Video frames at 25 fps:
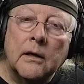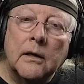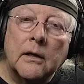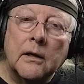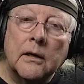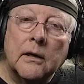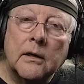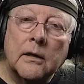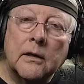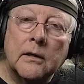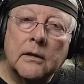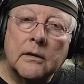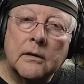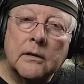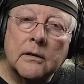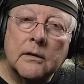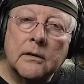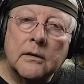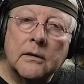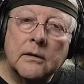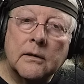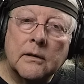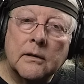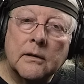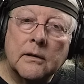
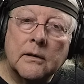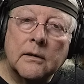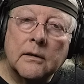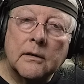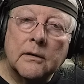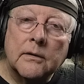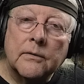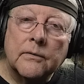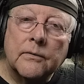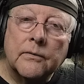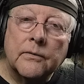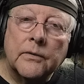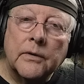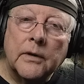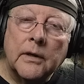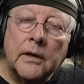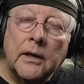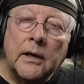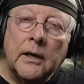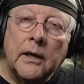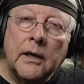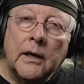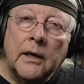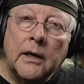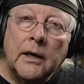And
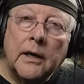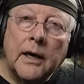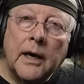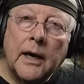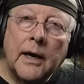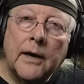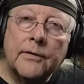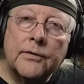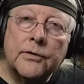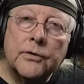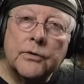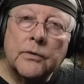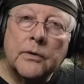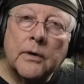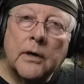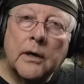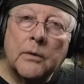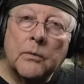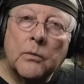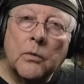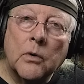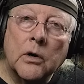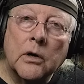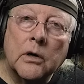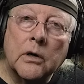after I
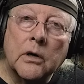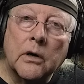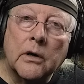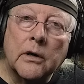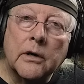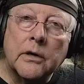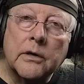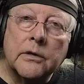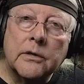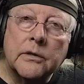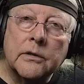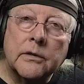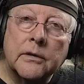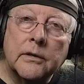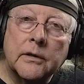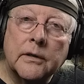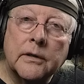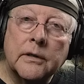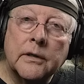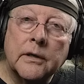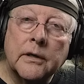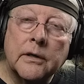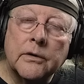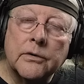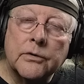work on it a
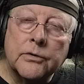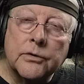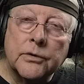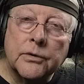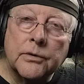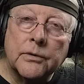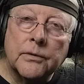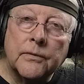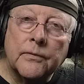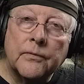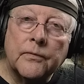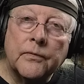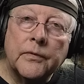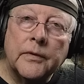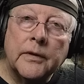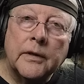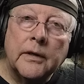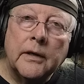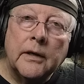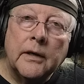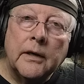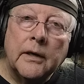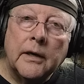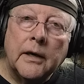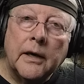day or two
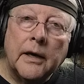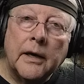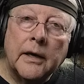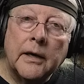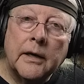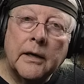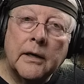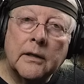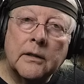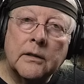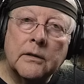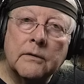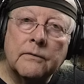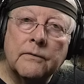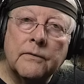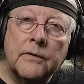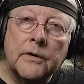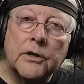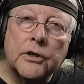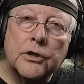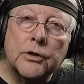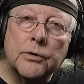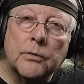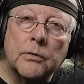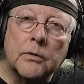and get the
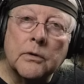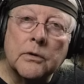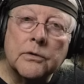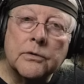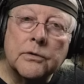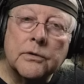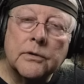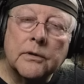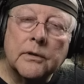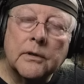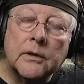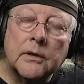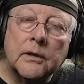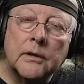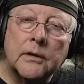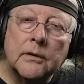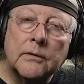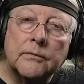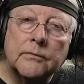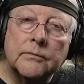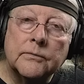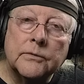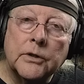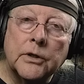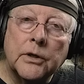visuals,
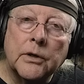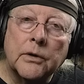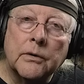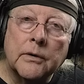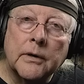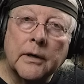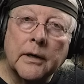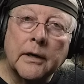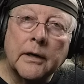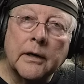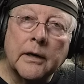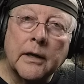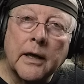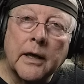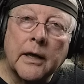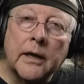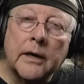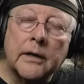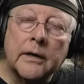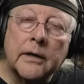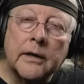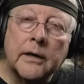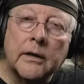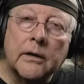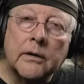I got to
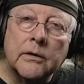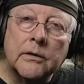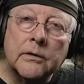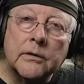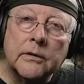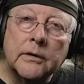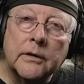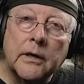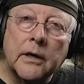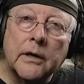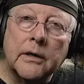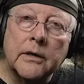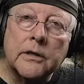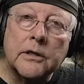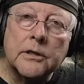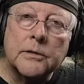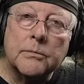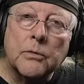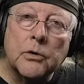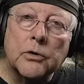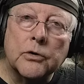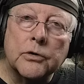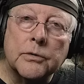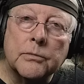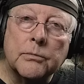edit out. Cutting's the
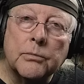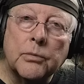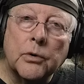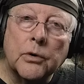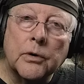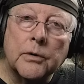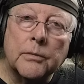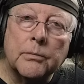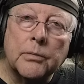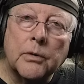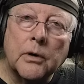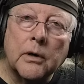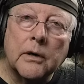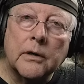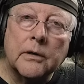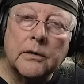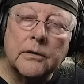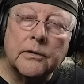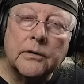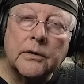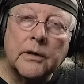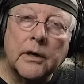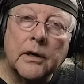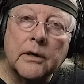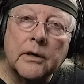most important part.
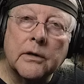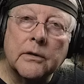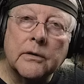You got